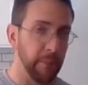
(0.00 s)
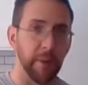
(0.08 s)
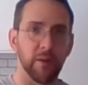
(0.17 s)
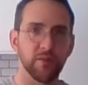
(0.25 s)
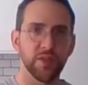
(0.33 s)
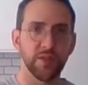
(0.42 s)

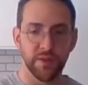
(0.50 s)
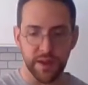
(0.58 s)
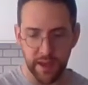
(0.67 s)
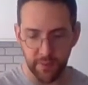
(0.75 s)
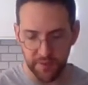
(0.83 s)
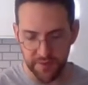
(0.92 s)
about 2
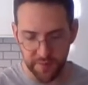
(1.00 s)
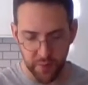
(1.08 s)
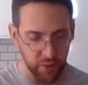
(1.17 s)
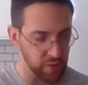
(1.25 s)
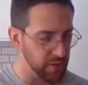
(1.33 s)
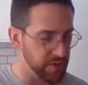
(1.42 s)

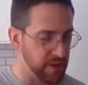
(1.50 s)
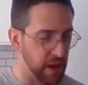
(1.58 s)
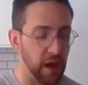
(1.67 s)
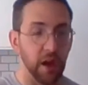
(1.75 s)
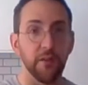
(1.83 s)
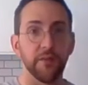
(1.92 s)
tablespoons
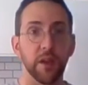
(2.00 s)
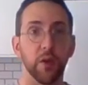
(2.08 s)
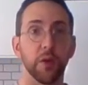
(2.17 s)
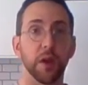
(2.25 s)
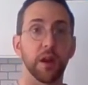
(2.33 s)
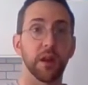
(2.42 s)
of
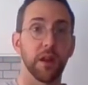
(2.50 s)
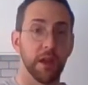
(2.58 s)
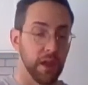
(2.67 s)
yogurt.